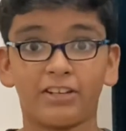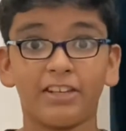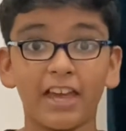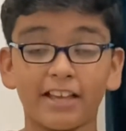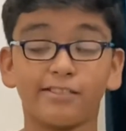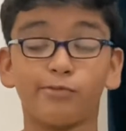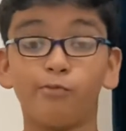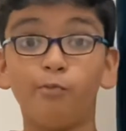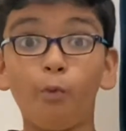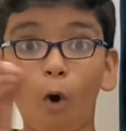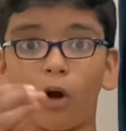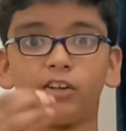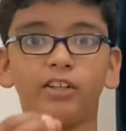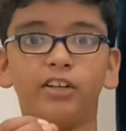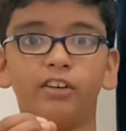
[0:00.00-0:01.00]
Yes,
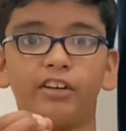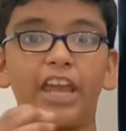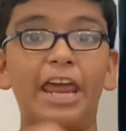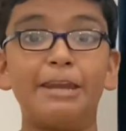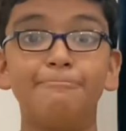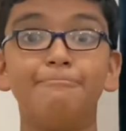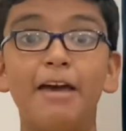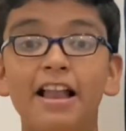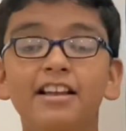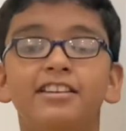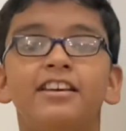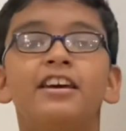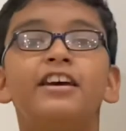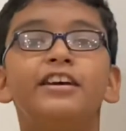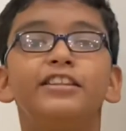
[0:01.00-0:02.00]
water can melt
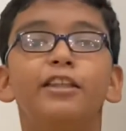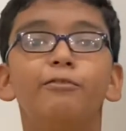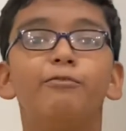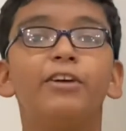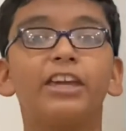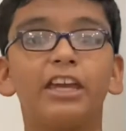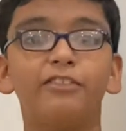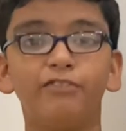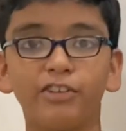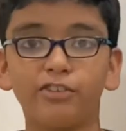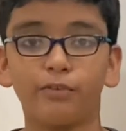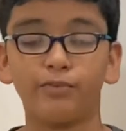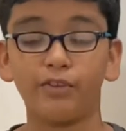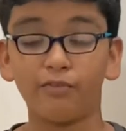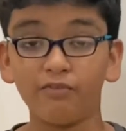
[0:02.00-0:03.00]
the Wicked Witch
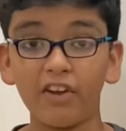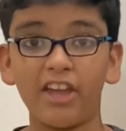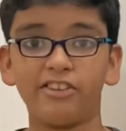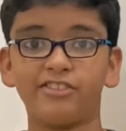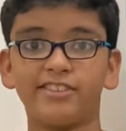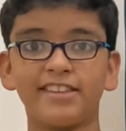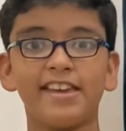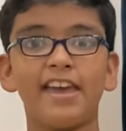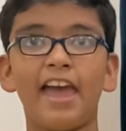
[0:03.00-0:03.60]
of the West.